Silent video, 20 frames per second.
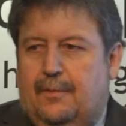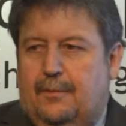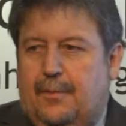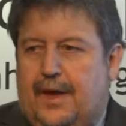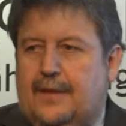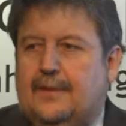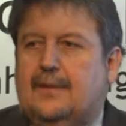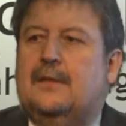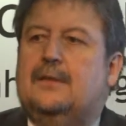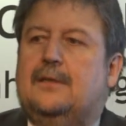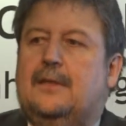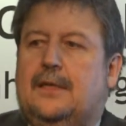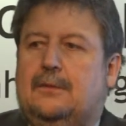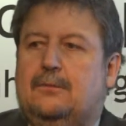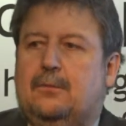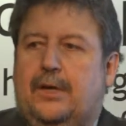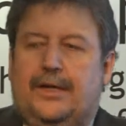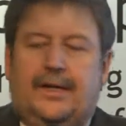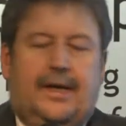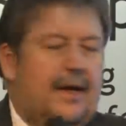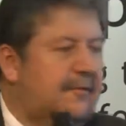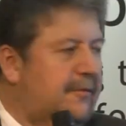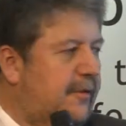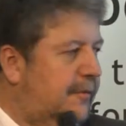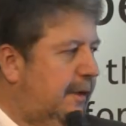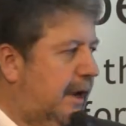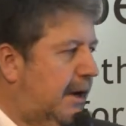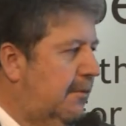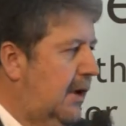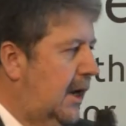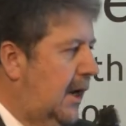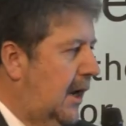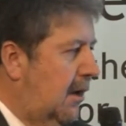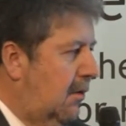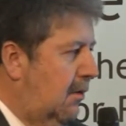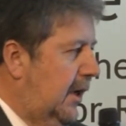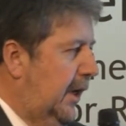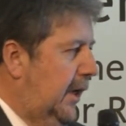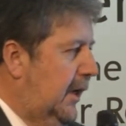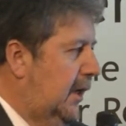the method, that when you have a very
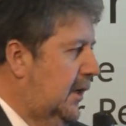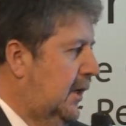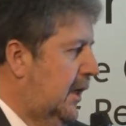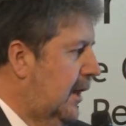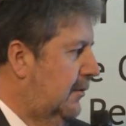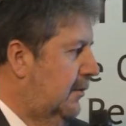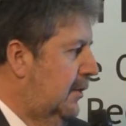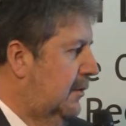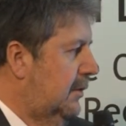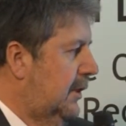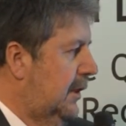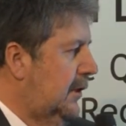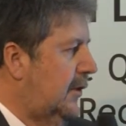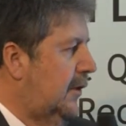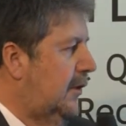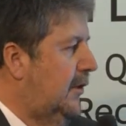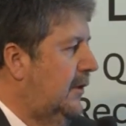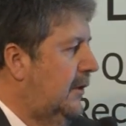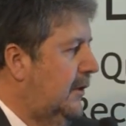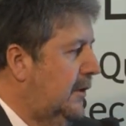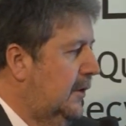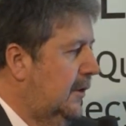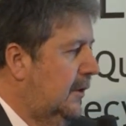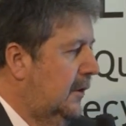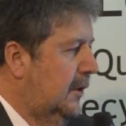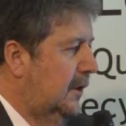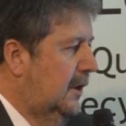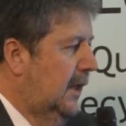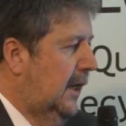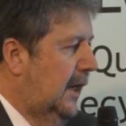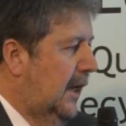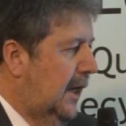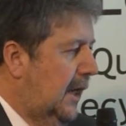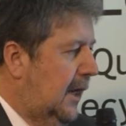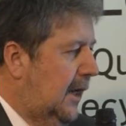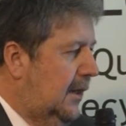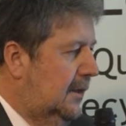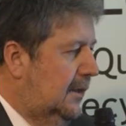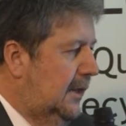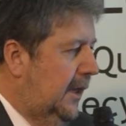low ink coverage,
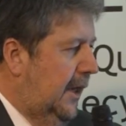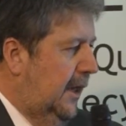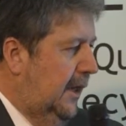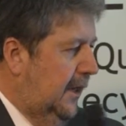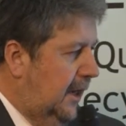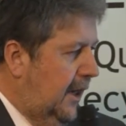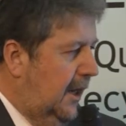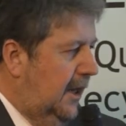the ink